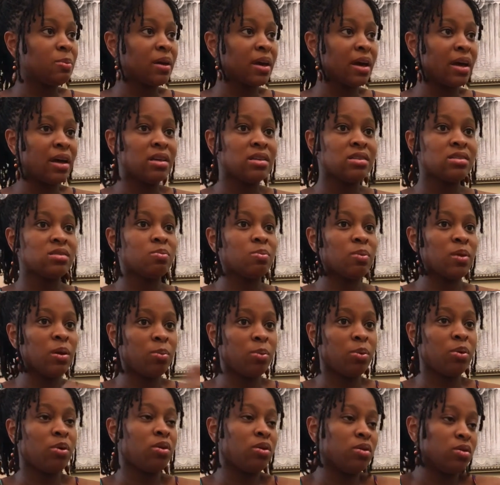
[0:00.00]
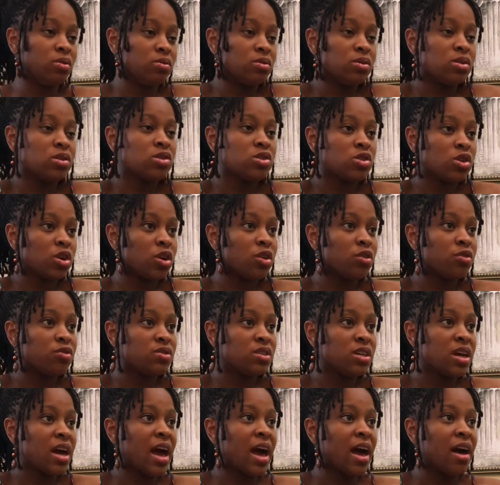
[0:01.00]
because people
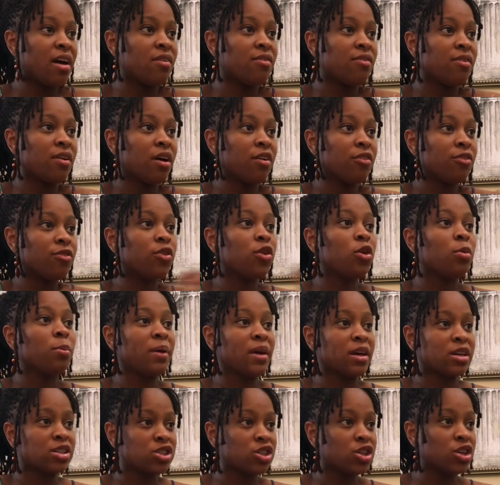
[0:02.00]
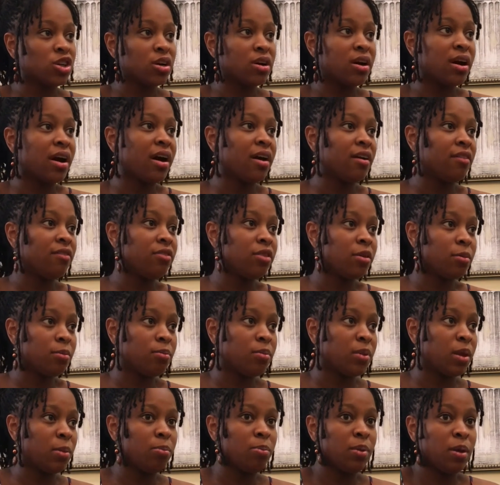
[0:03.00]
deserve to have a full picture of
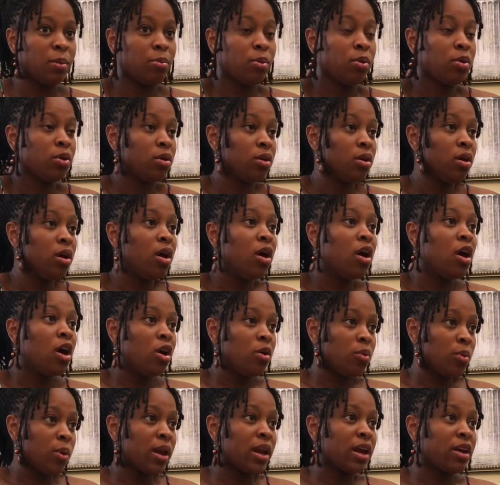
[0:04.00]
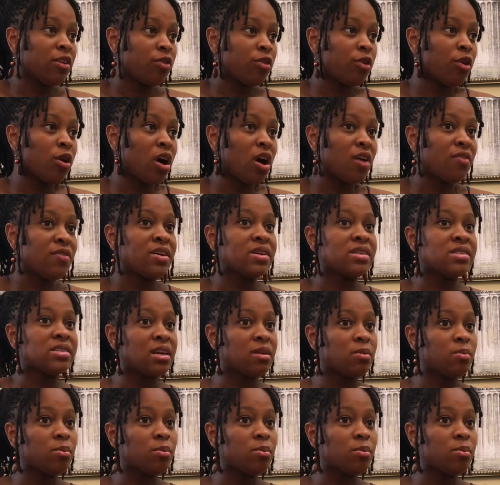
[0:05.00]
the people running for office.